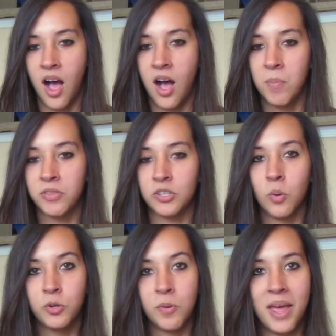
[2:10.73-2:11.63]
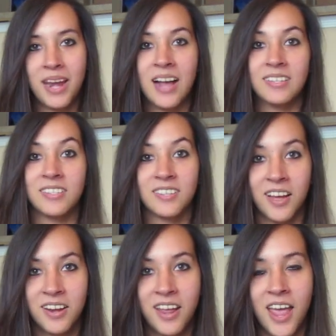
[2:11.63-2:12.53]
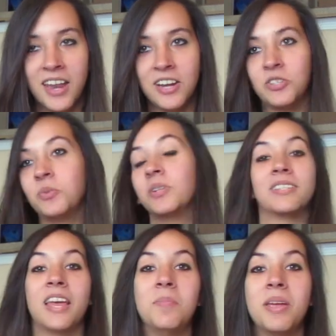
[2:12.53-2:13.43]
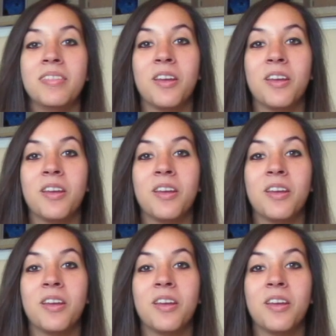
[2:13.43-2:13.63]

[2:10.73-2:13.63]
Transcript: But this older man has a son, and as soon as they meet,